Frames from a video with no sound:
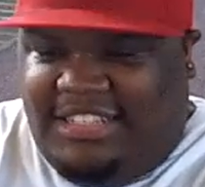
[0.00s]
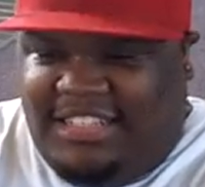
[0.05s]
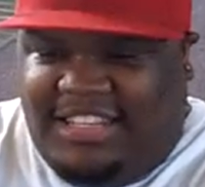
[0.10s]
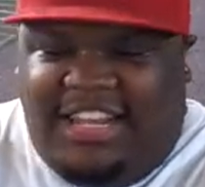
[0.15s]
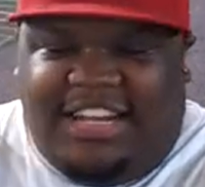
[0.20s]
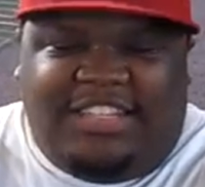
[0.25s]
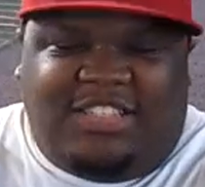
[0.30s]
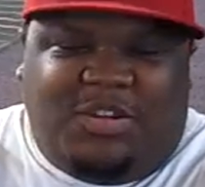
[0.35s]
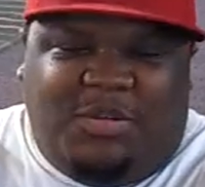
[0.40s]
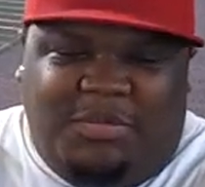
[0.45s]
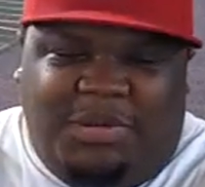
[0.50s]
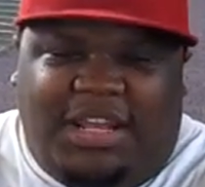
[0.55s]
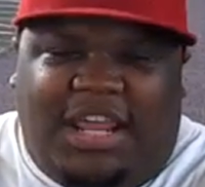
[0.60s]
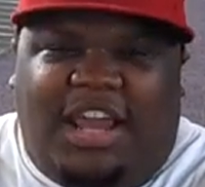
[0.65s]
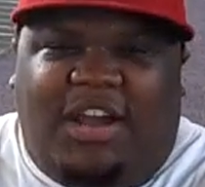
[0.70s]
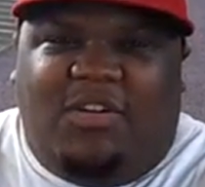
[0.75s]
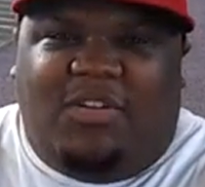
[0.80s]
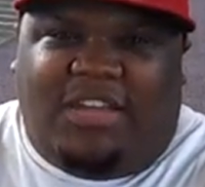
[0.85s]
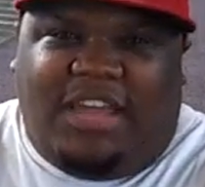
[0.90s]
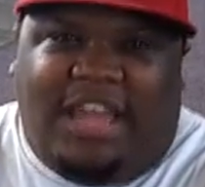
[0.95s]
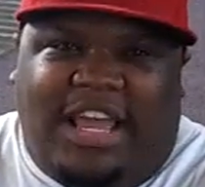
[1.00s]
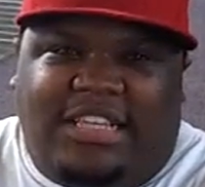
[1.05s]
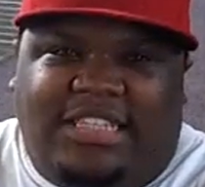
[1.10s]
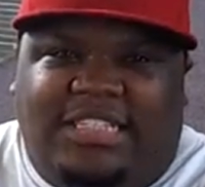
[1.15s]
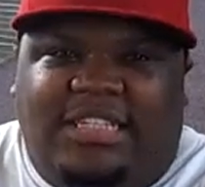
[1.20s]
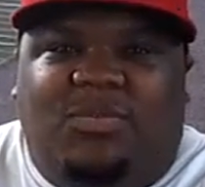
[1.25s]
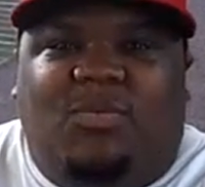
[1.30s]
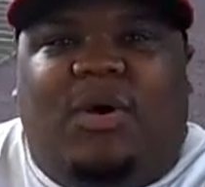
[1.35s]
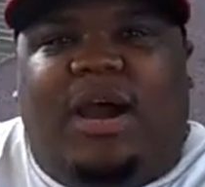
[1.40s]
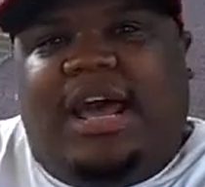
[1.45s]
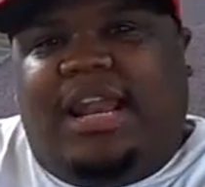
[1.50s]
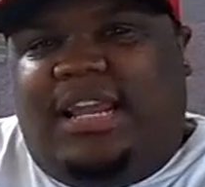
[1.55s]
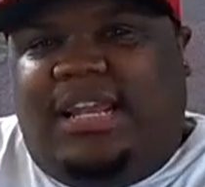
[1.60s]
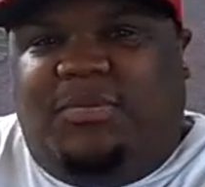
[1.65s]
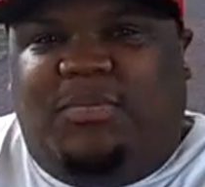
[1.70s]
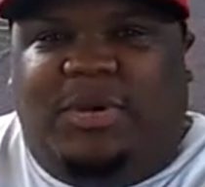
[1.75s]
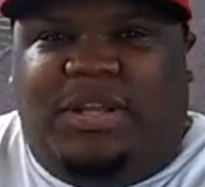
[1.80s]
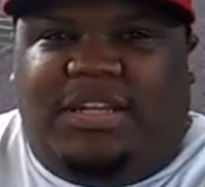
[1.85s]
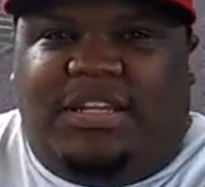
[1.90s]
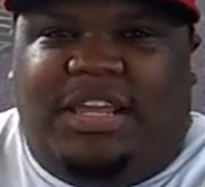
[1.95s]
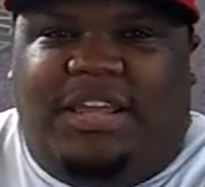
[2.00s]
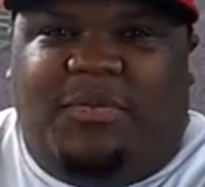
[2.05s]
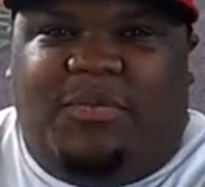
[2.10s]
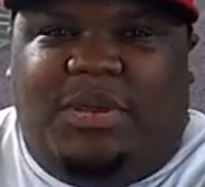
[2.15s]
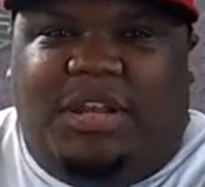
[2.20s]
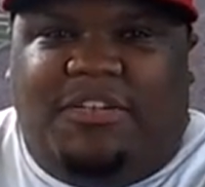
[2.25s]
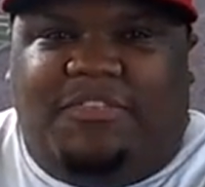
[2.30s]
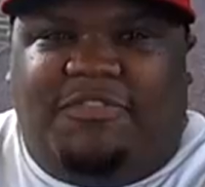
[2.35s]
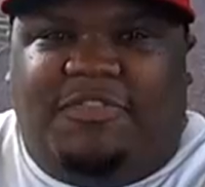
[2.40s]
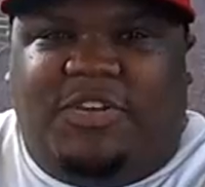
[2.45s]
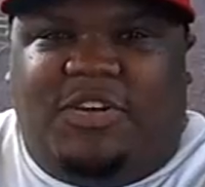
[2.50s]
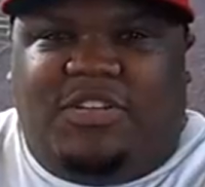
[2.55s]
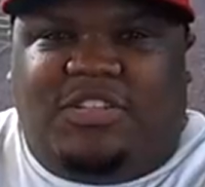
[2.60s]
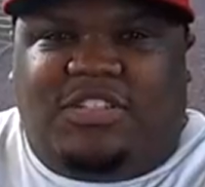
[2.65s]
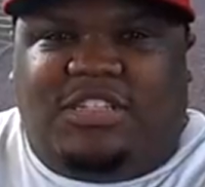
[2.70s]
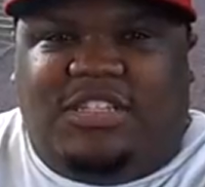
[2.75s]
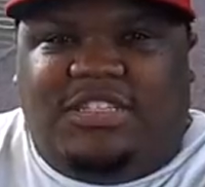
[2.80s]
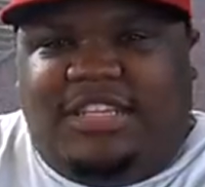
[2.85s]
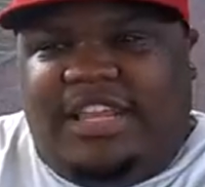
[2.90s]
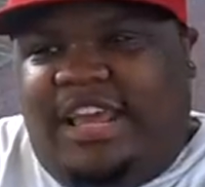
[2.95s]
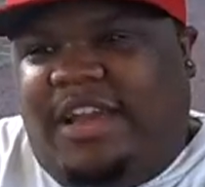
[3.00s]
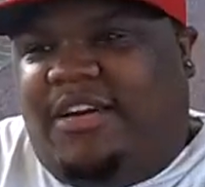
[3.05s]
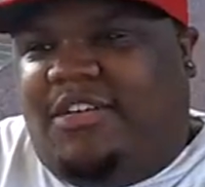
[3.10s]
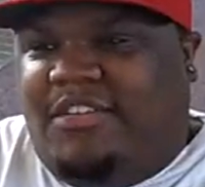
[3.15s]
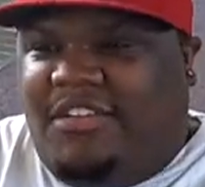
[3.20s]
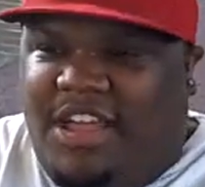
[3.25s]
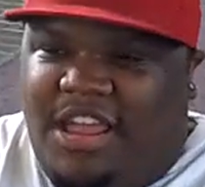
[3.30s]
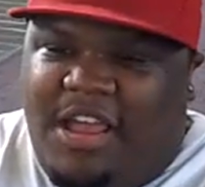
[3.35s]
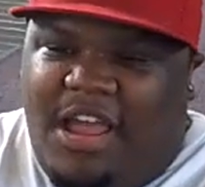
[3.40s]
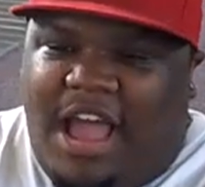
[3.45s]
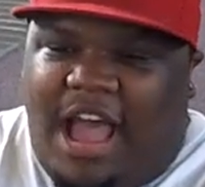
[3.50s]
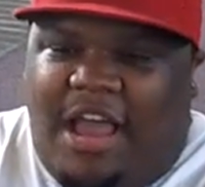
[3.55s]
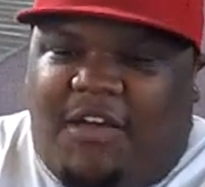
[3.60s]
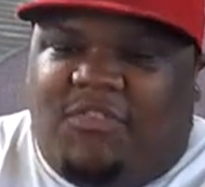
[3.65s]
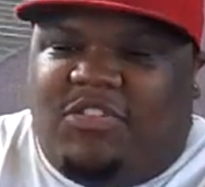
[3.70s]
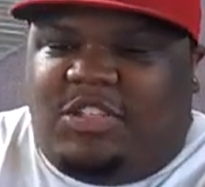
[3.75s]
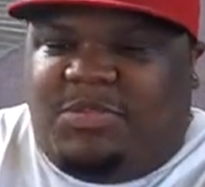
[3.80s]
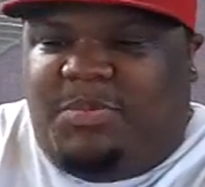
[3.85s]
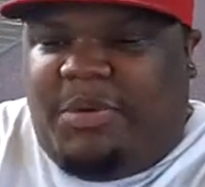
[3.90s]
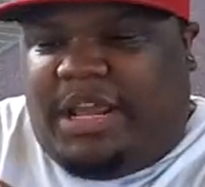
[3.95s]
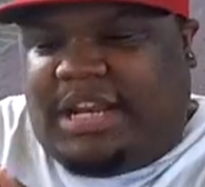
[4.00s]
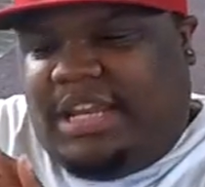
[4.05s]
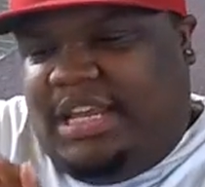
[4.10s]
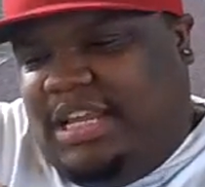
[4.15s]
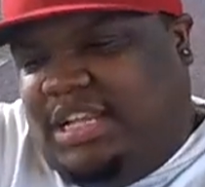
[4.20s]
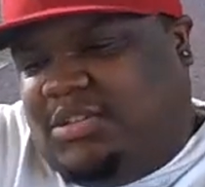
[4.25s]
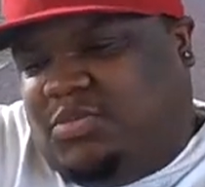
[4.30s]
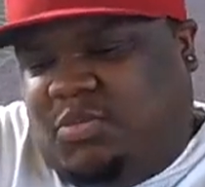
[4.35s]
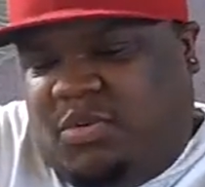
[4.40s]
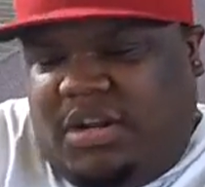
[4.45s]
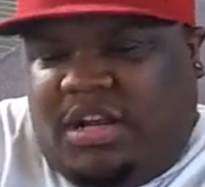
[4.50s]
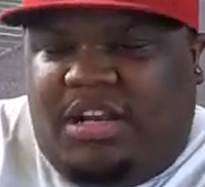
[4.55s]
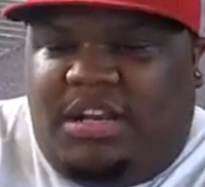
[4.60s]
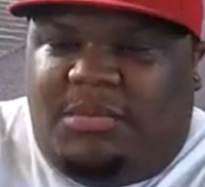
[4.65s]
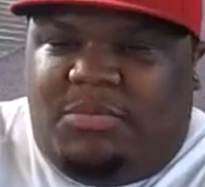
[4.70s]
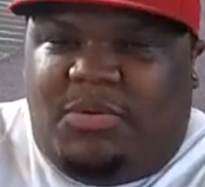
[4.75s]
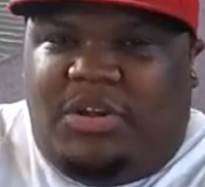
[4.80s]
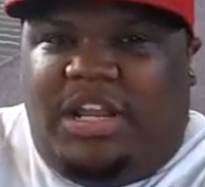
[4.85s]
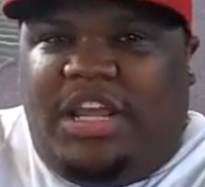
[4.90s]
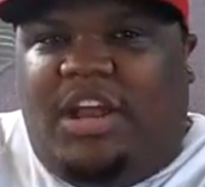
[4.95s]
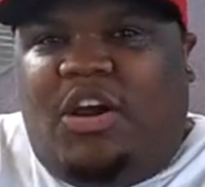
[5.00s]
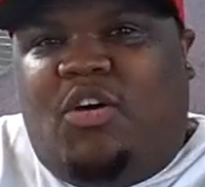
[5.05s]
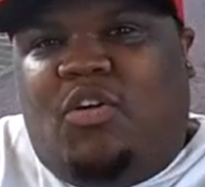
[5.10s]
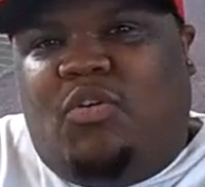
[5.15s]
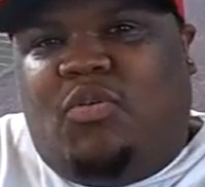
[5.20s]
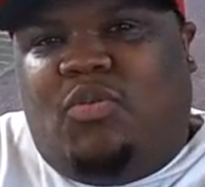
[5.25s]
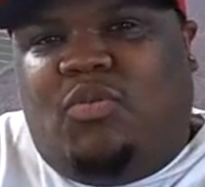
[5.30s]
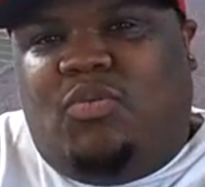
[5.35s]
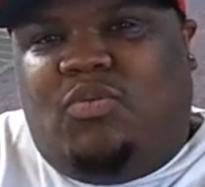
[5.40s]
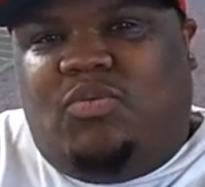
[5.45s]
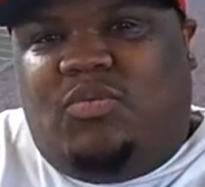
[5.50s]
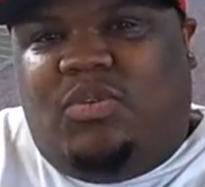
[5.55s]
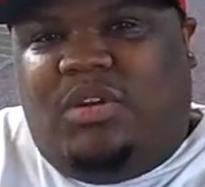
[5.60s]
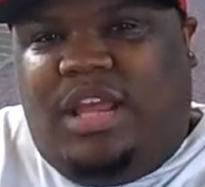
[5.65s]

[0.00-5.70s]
then it's going to be like, okay, I see why they went there with it first, because now I respect each one of them when they own,